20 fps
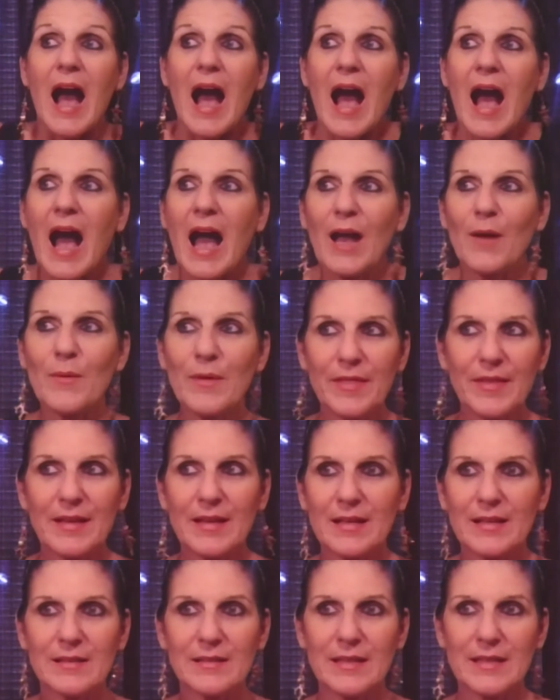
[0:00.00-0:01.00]
I would
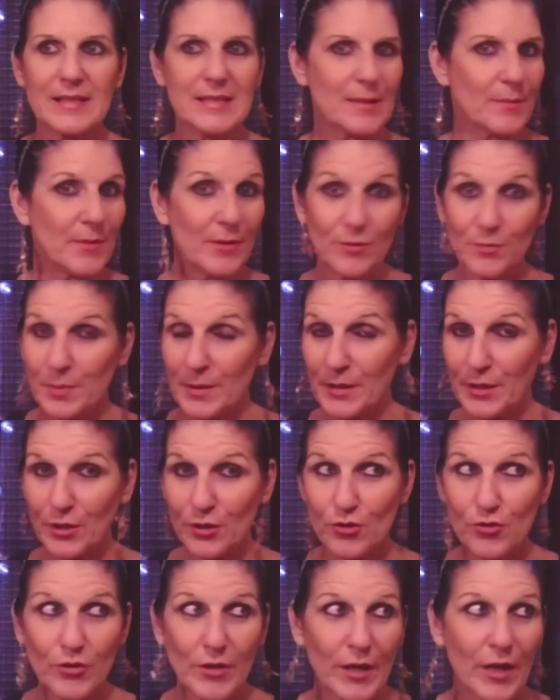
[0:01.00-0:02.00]
think like somebody was playing a
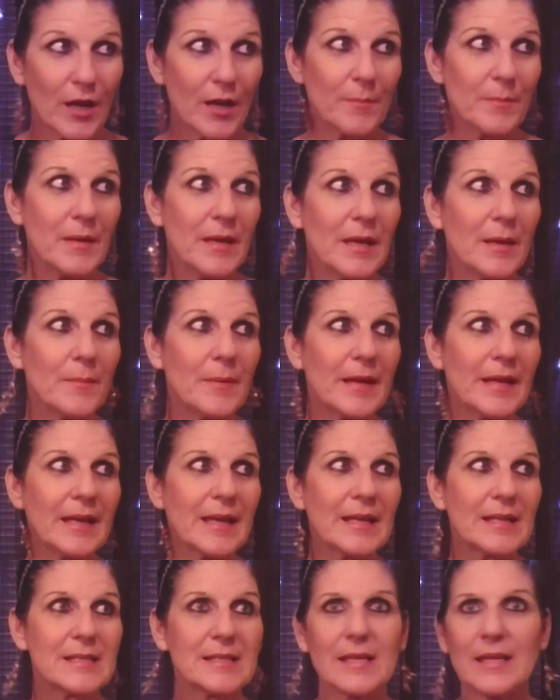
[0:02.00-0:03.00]
trick on me, but I
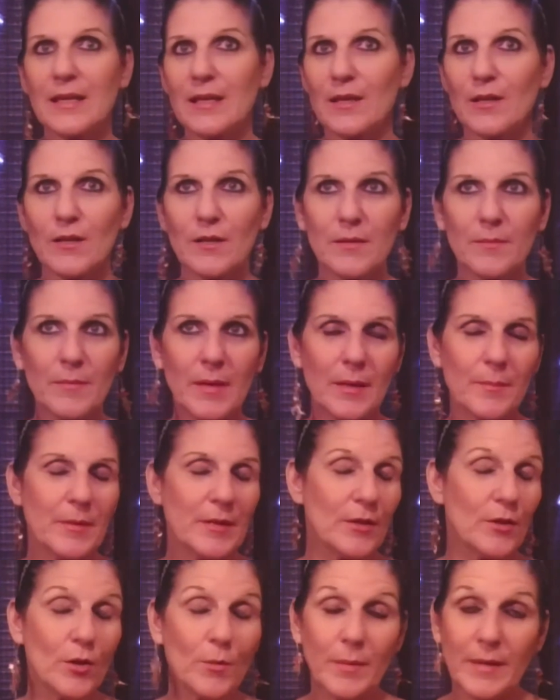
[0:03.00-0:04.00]
guess like maybe
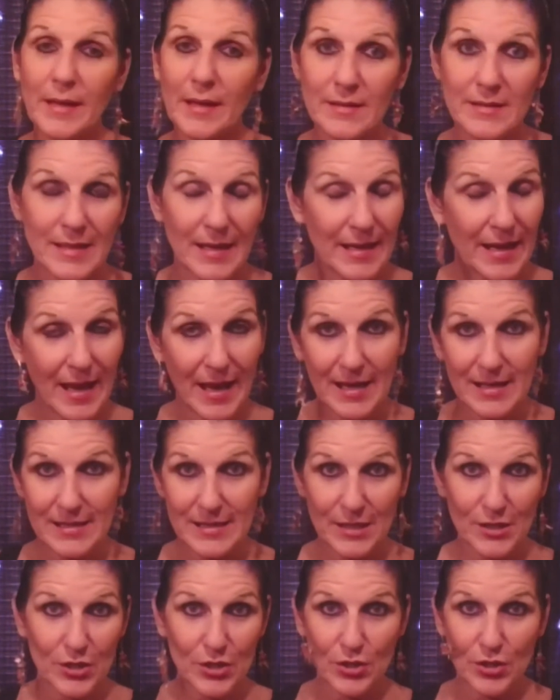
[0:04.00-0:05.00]
nobody else had
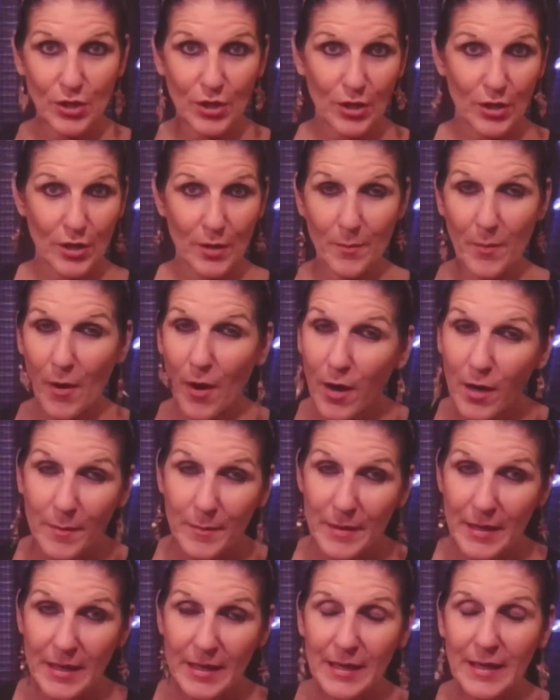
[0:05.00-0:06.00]
access to her
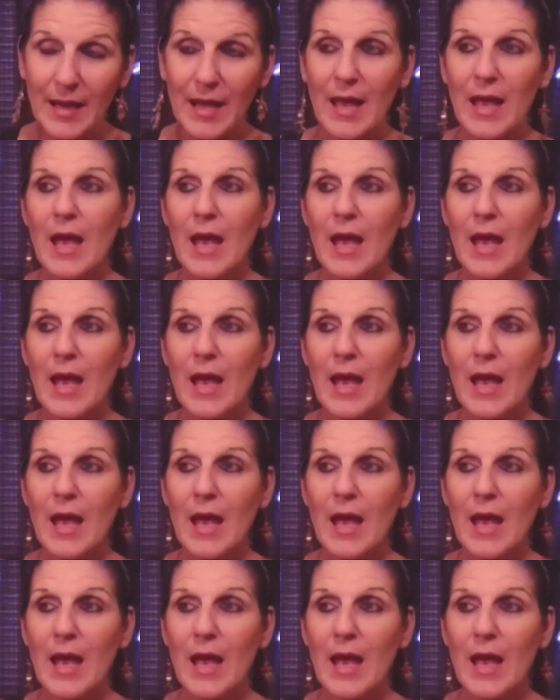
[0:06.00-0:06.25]
apartment.